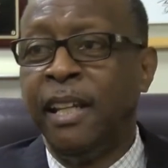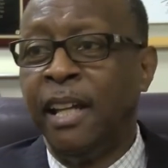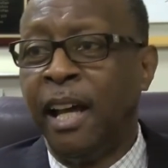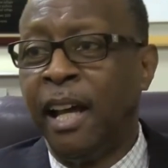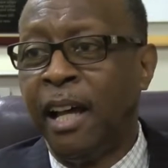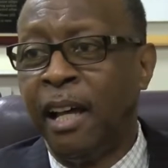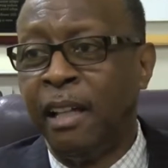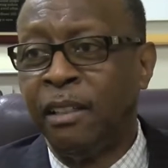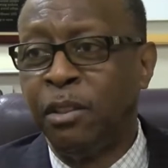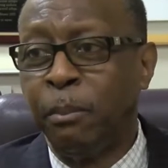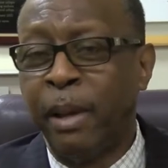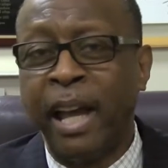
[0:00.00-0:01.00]

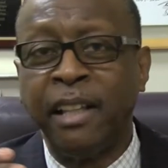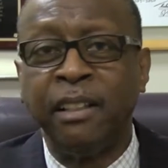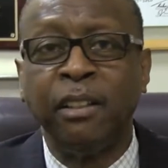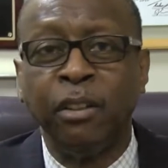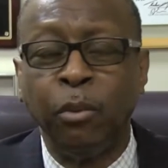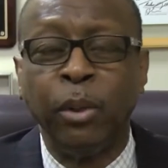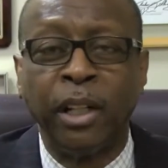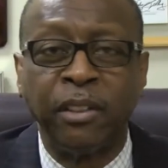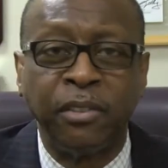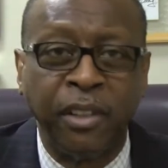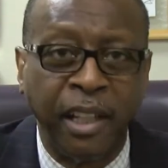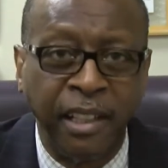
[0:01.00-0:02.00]
to buy the real
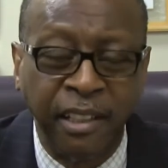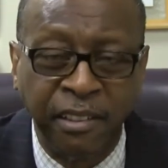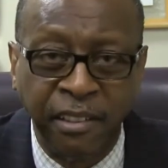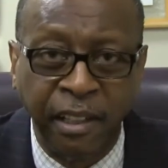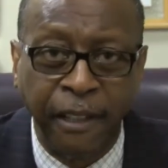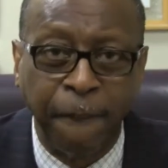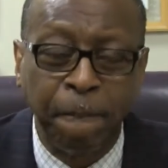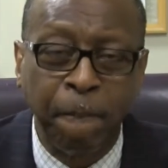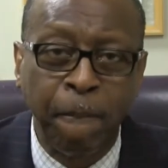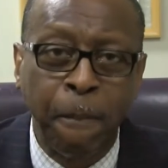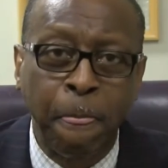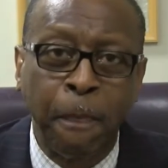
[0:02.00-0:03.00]
estate instead?
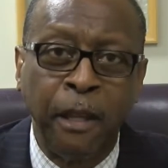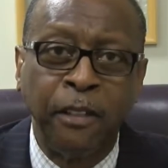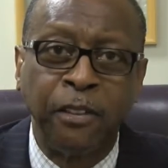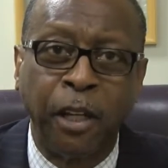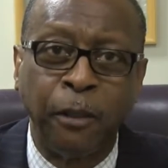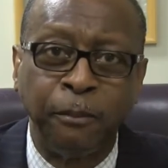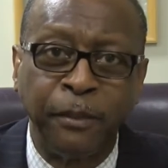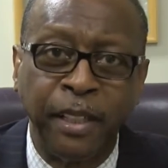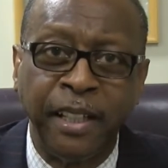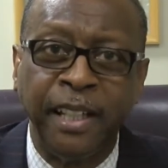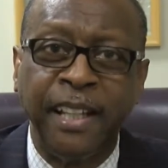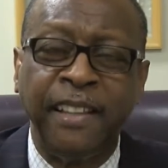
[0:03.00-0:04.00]
So
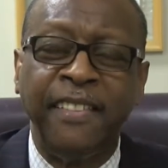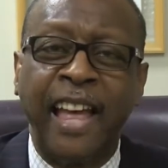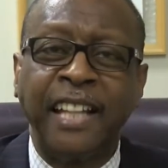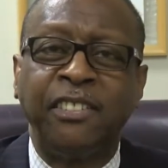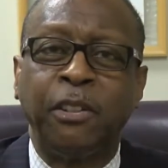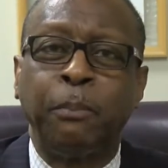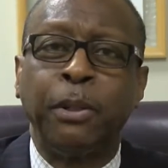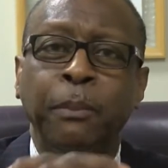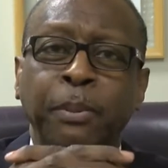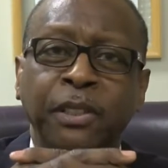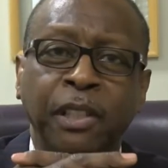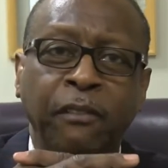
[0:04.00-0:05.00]
that's the
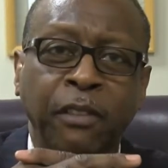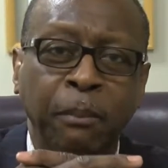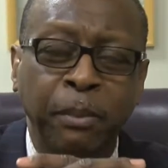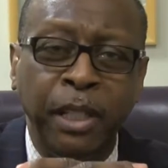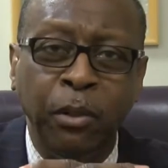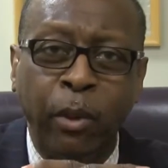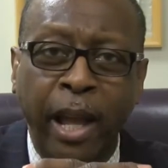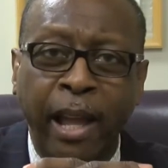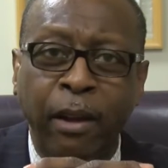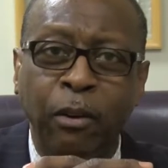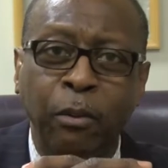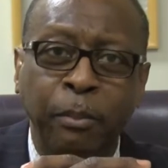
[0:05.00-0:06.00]
purpose of the
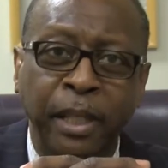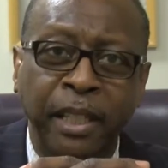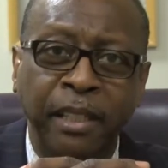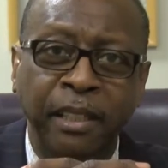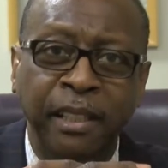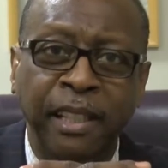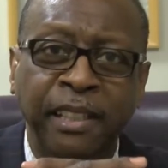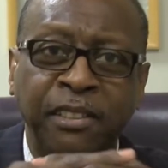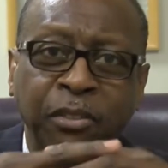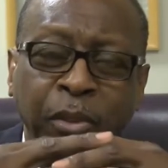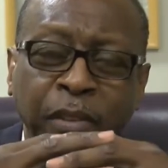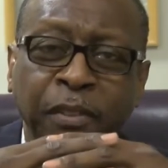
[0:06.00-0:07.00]
BYOB. It
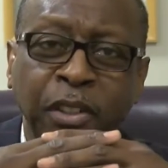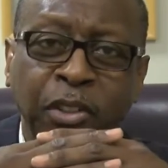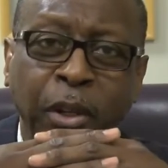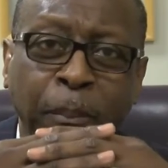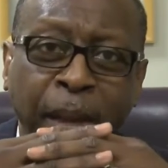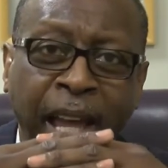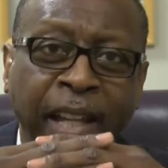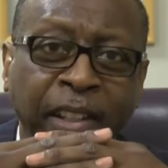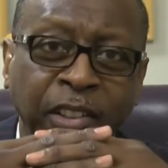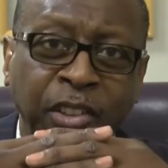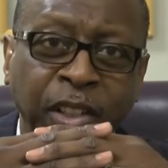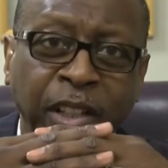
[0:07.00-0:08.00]
strengthens your
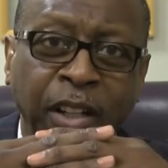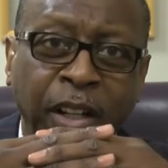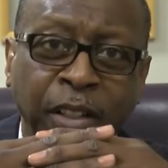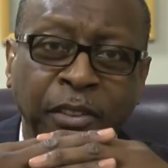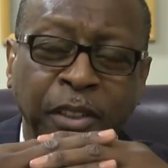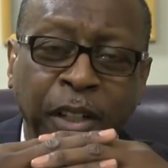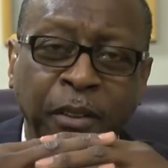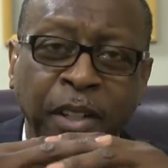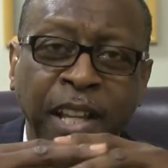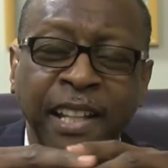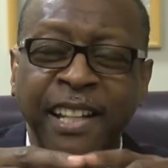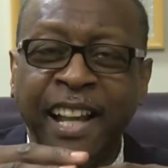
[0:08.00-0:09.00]
balance sheet also.
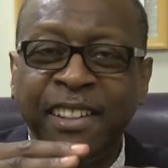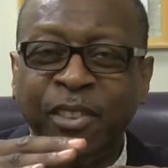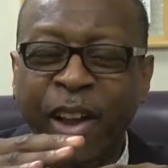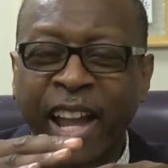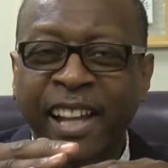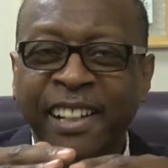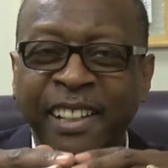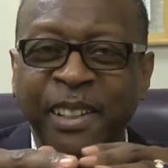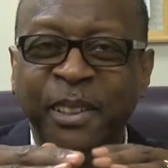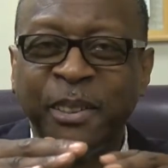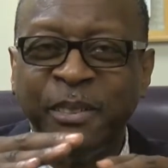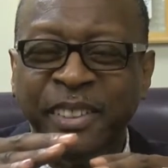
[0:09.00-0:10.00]
Now try a
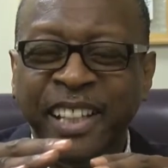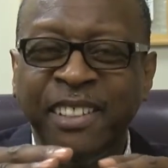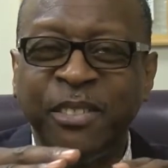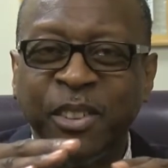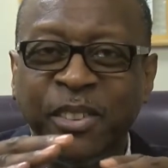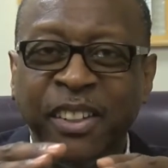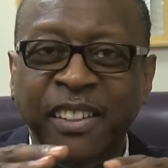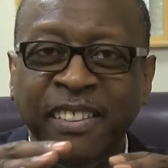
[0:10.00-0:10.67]
little interesting